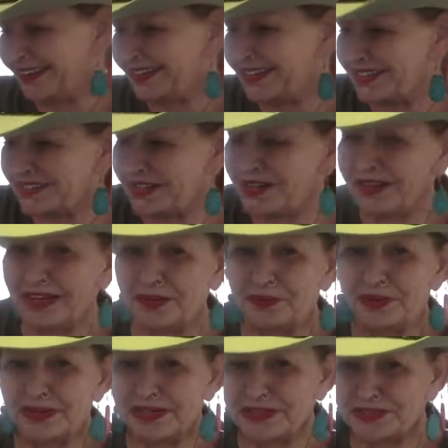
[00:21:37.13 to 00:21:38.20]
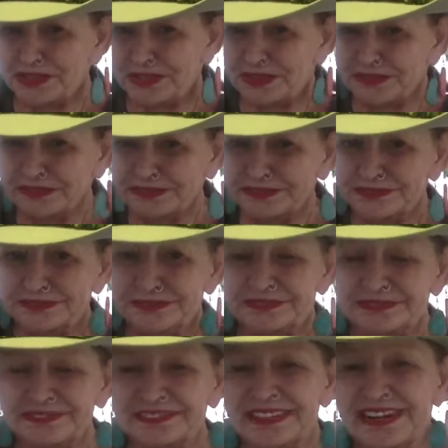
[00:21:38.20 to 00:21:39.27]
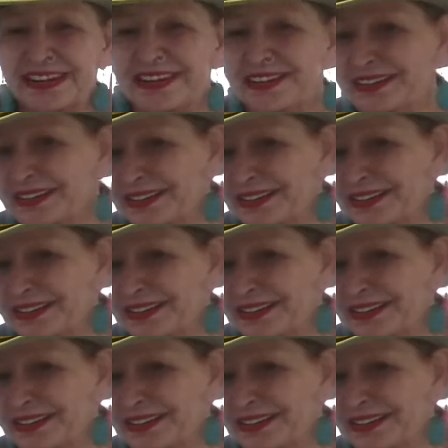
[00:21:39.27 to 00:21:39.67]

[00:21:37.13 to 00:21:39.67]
That's all I want to do.